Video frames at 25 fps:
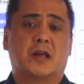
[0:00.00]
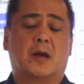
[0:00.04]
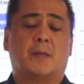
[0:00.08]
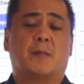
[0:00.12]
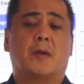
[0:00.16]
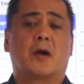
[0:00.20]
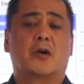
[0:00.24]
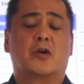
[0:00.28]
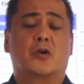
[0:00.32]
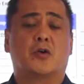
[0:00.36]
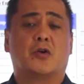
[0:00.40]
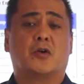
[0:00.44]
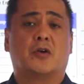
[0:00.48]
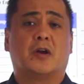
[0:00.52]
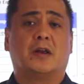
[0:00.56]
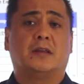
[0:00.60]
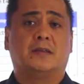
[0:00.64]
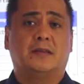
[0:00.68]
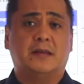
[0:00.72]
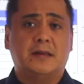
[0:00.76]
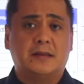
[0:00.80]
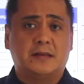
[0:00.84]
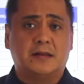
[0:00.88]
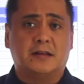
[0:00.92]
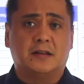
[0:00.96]
I'm not going to go
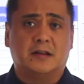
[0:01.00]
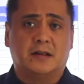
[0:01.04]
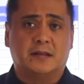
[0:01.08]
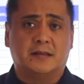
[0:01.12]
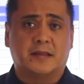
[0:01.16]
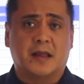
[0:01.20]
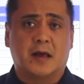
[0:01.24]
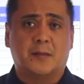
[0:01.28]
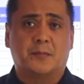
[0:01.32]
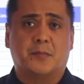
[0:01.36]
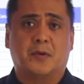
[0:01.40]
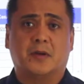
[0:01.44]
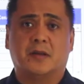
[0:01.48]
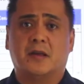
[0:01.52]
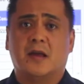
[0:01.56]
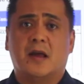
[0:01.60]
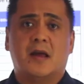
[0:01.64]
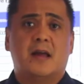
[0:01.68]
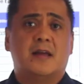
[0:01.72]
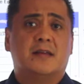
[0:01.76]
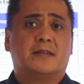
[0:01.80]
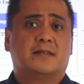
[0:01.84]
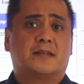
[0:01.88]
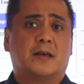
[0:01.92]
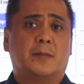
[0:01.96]
into detail on that, but
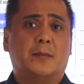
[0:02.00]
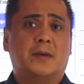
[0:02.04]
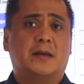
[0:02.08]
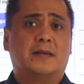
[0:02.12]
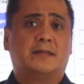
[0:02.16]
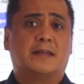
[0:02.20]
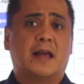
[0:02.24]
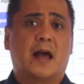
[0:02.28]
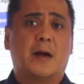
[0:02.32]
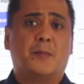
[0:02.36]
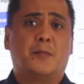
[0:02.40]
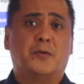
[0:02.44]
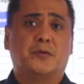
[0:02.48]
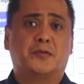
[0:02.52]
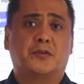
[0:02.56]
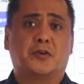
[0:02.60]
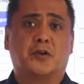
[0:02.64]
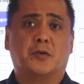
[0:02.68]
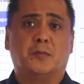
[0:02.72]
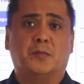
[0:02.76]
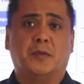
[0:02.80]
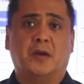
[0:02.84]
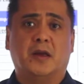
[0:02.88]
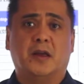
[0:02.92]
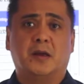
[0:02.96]
some examples
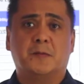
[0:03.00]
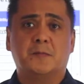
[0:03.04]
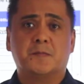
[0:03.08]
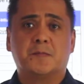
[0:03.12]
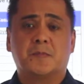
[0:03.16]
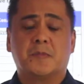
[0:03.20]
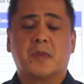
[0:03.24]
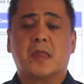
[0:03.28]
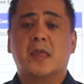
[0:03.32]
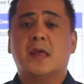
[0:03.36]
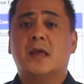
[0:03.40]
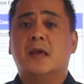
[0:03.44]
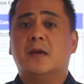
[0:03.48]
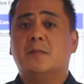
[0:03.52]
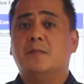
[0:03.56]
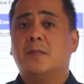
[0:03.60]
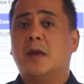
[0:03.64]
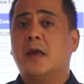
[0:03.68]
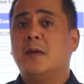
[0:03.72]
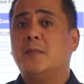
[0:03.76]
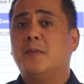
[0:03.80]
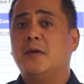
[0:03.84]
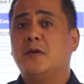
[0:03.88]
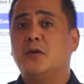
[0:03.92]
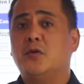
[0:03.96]
could be,
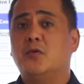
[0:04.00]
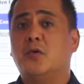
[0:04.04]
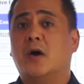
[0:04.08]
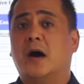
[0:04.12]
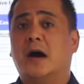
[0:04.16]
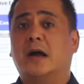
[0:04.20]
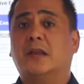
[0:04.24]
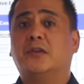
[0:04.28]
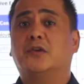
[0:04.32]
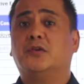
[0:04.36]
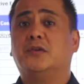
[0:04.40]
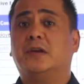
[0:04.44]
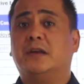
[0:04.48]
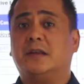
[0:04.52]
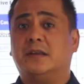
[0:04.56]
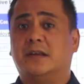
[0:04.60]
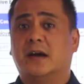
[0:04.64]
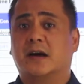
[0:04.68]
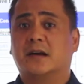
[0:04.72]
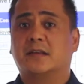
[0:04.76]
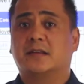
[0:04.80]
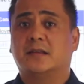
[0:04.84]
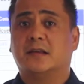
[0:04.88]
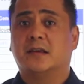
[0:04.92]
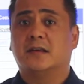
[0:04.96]
maybe you
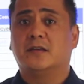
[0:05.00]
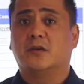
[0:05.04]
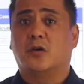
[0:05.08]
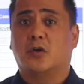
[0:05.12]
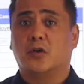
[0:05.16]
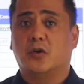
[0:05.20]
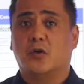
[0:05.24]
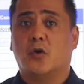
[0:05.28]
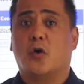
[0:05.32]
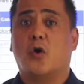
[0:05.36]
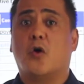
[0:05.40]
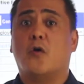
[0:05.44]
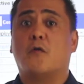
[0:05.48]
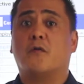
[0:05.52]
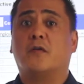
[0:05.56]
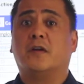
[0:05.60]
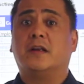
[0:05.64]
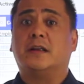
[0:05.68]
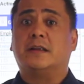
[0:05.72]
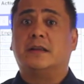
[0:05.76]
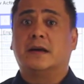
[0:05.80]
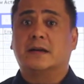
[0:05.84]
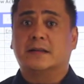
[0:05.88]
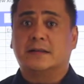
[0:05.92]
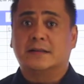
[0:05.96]
under-deducted or you
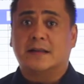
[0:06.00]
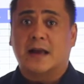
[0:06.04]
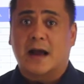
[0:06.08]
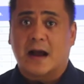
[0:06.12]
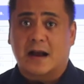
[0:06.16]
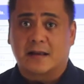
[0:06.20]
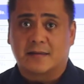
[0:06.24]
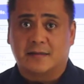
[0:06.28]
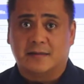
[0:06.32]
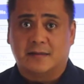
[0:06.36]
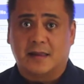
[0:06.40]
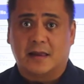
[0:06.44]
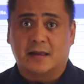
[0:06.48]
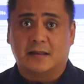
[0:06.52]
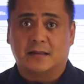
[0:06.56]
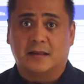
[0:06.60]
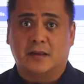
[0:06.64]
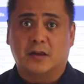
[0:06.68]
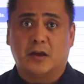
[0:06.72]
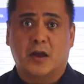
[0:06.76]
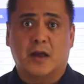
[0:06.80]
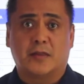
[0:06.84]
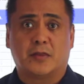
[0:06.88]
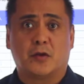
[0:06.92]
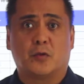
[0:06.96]
over-deducted
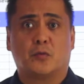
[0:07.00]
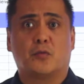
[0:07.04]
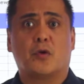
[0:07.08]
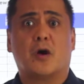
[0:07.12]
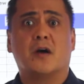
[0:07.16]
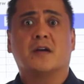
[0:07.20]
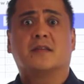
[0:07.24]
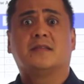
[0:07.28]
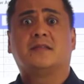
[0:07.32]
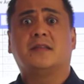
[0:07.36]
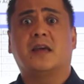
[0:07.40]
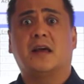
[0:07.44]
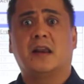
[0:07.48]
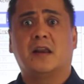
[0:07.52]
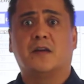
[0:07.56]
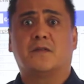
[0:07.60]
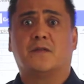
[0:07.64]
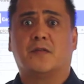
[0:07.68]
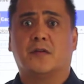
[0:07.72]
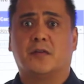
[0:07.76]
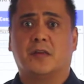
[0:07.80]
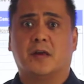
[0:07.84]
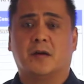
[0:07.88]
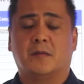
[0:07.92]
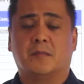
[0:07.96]
accidentally. You had the wrong setting
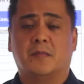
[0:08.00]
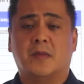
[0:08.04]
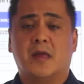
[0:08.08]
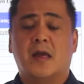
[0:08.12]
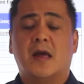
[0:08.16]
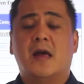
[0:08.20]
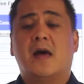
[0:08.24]
for them.